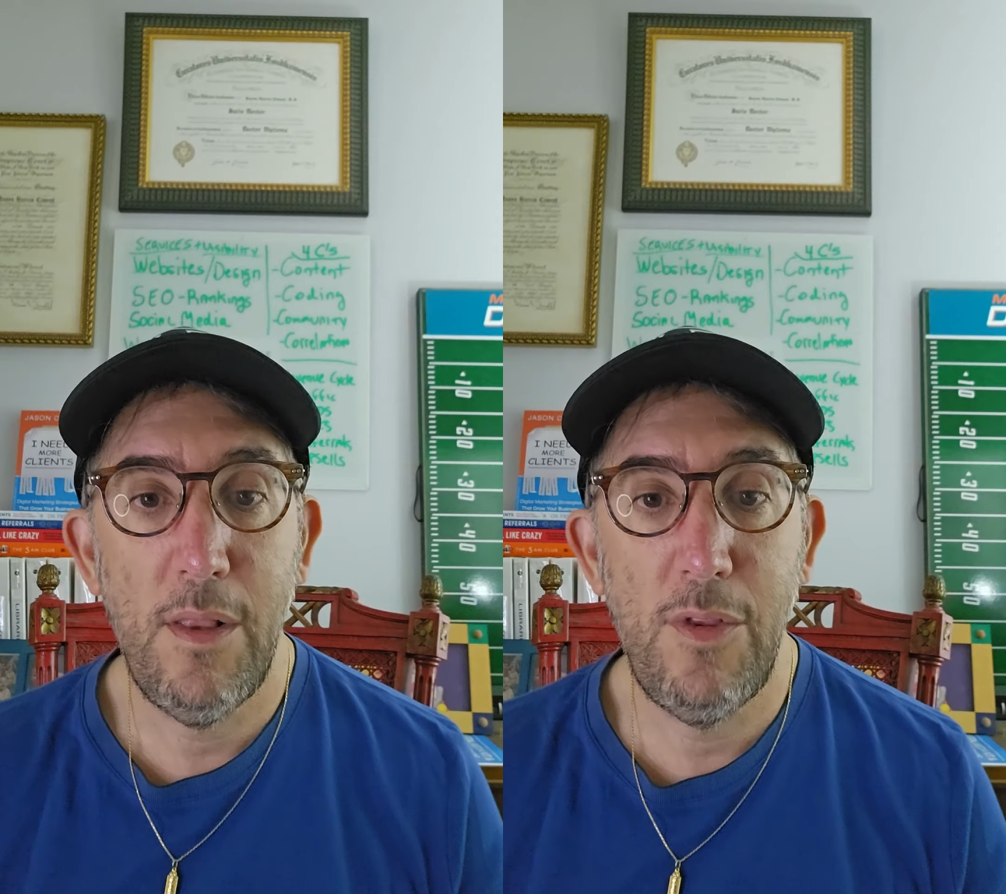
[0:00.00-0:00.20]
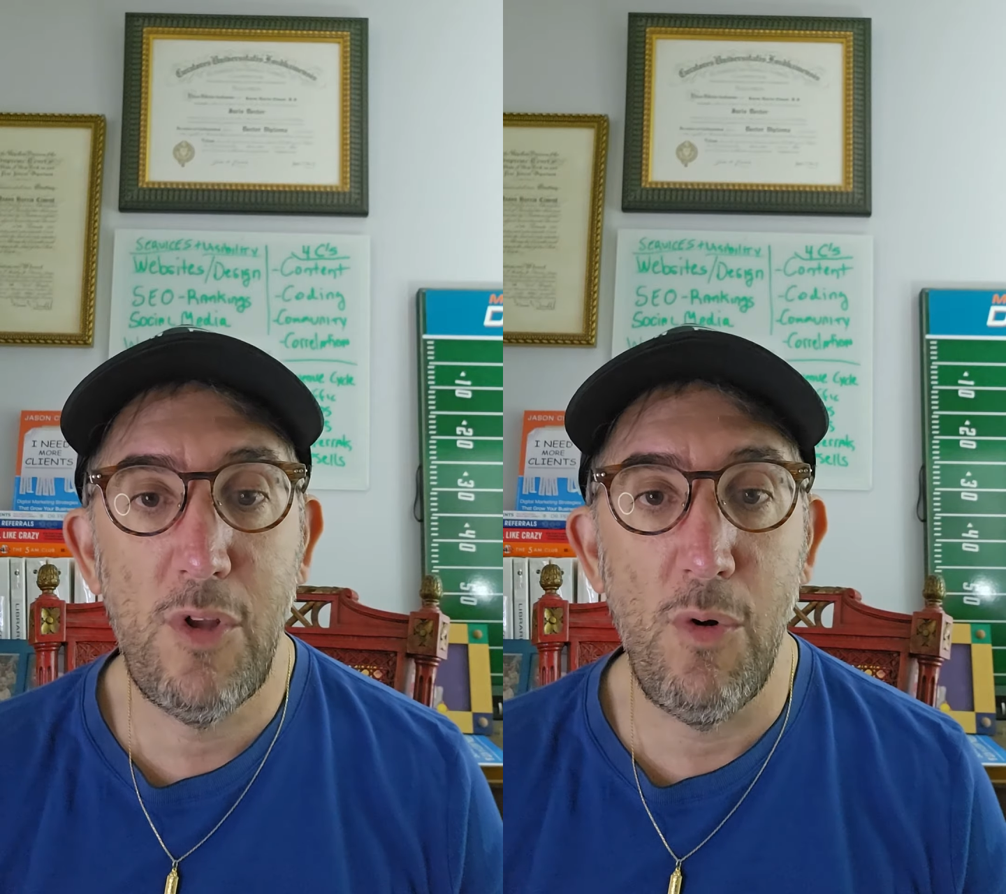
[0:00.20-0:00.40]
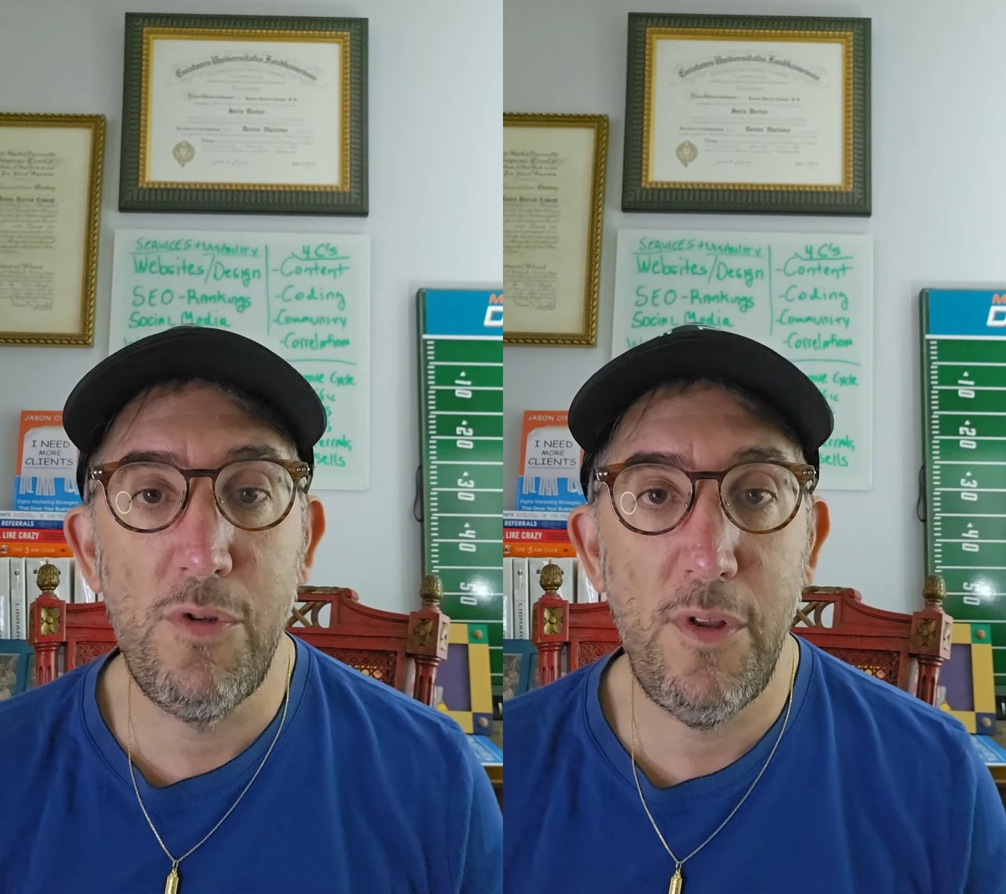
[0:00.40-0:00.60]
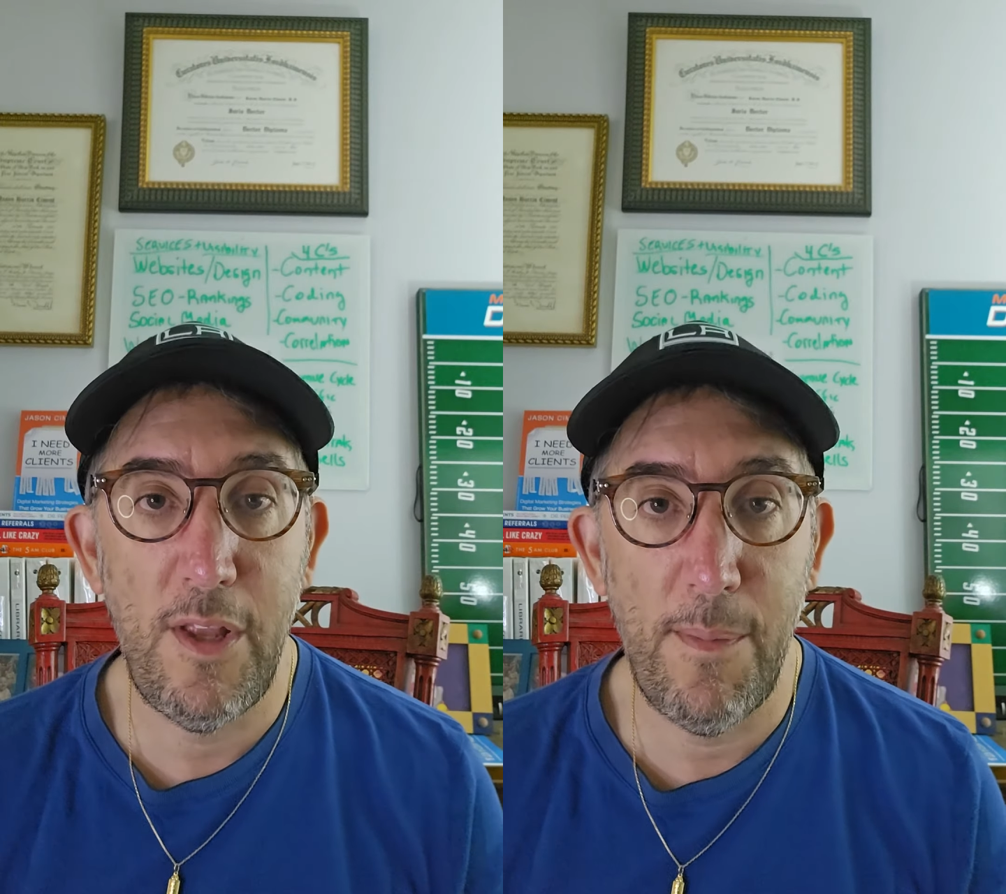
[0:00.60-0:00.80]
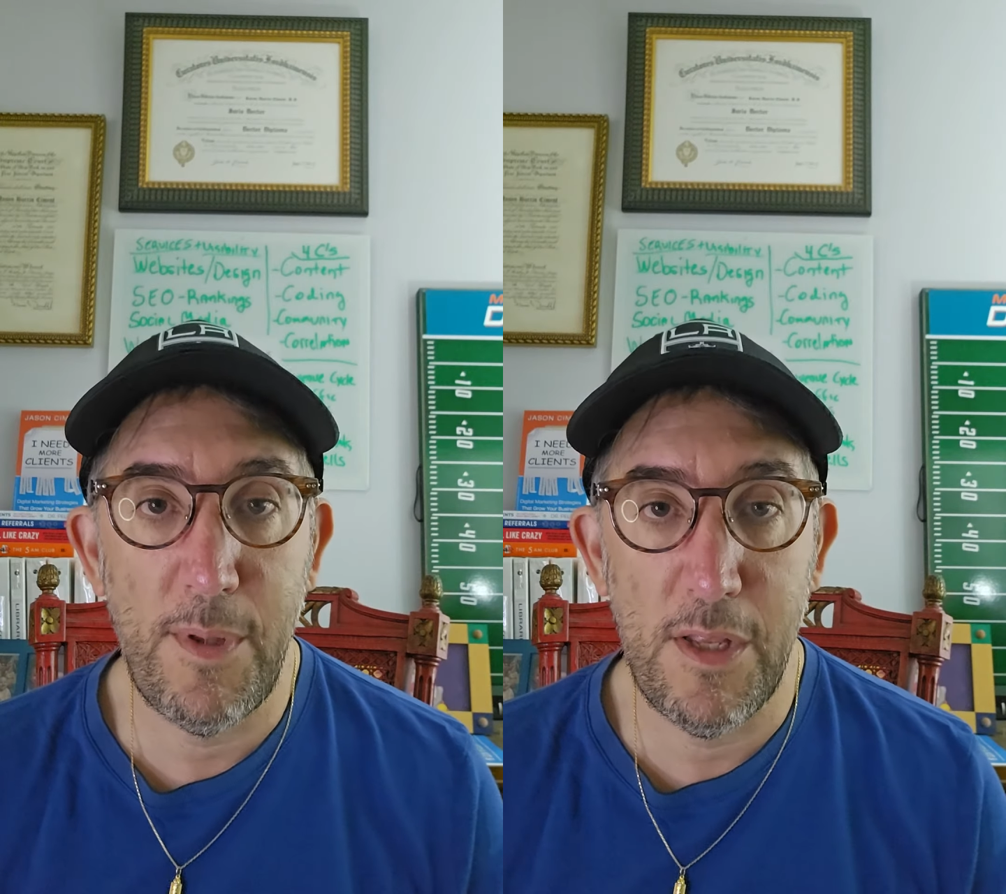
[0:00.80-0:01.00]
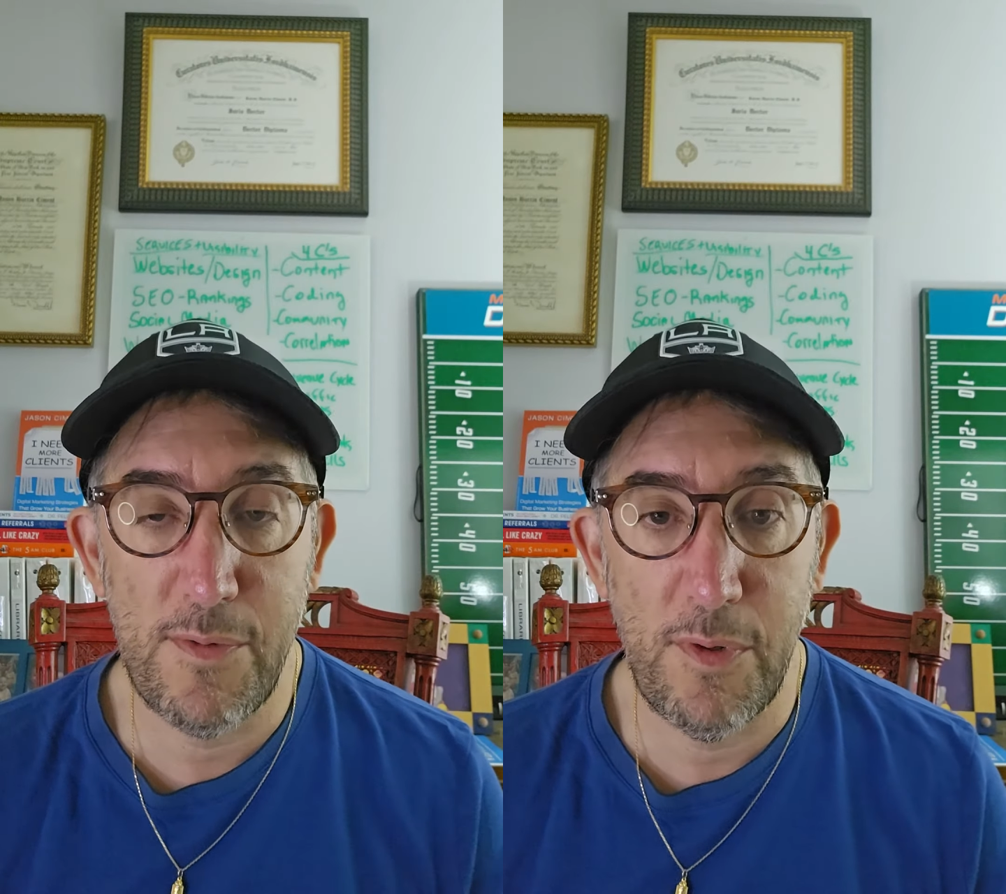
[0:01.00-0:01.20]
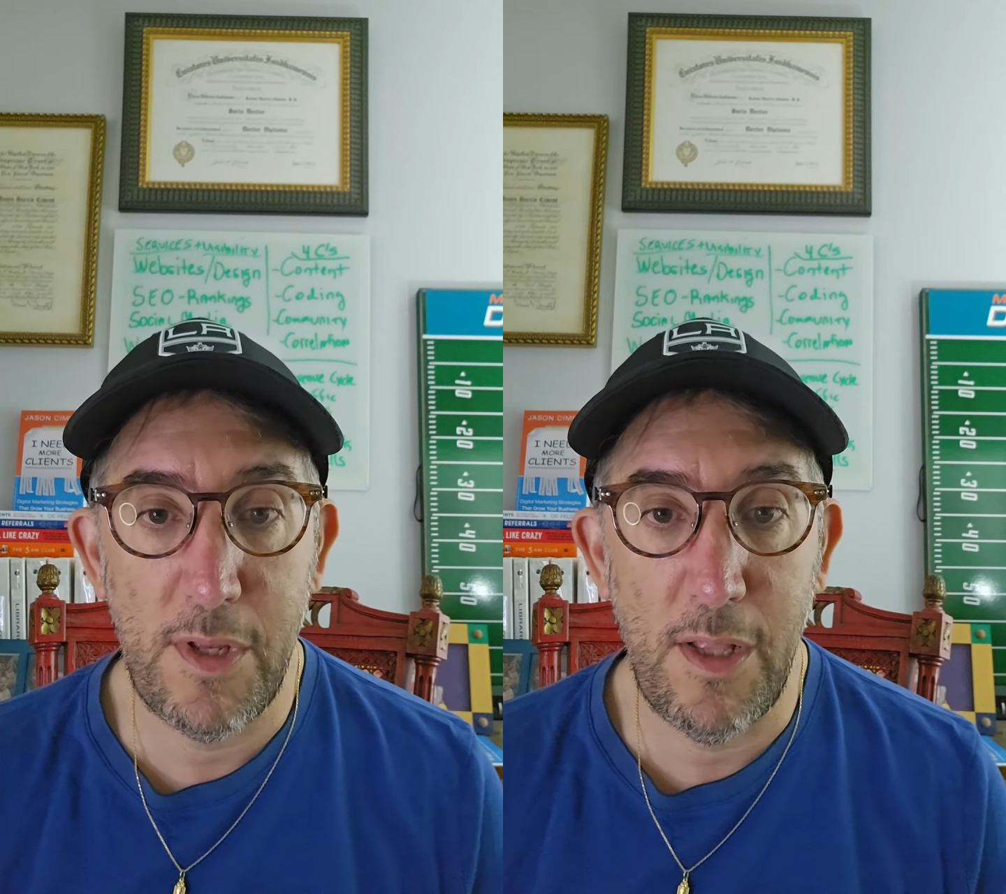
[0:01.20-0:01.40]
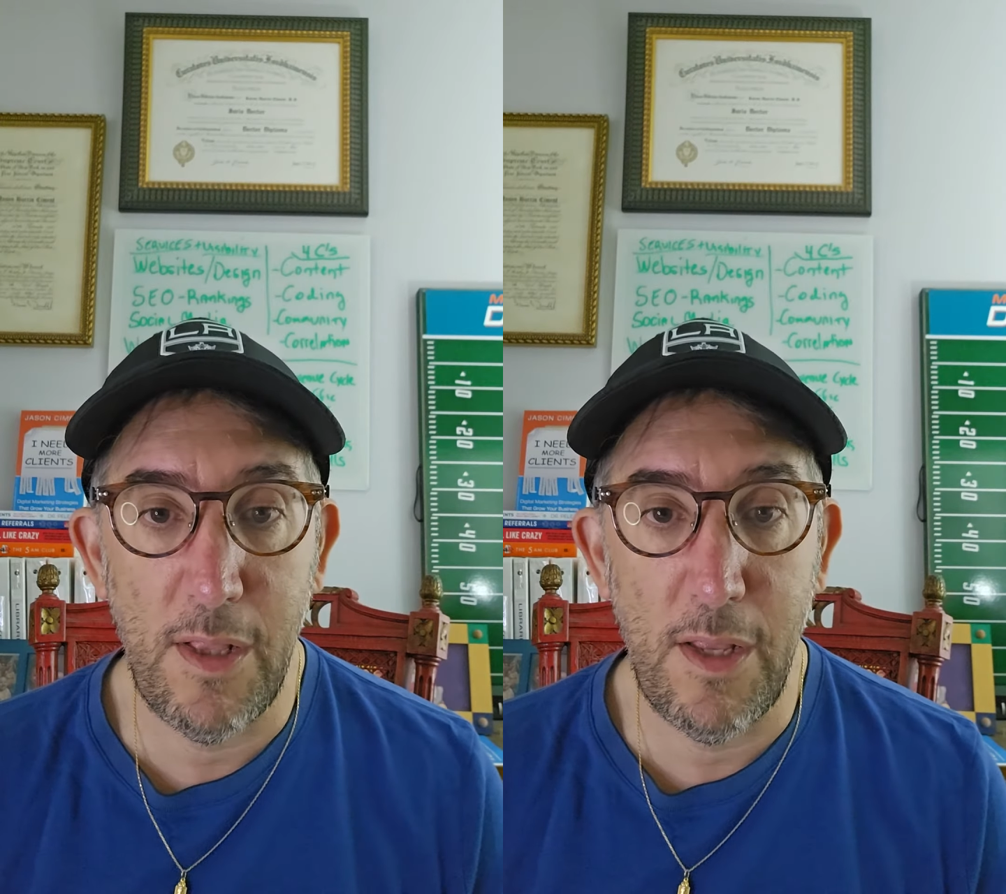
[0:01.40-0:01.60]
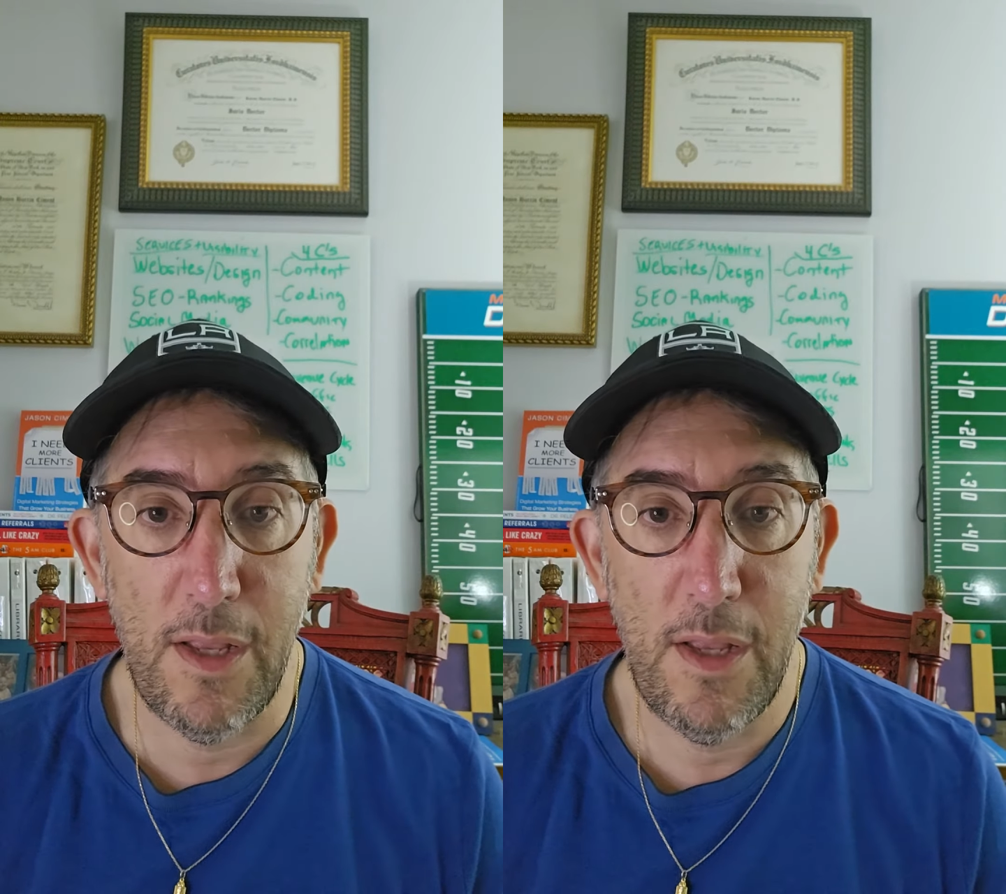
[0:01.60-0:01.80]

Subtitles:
don't do the updates routinely.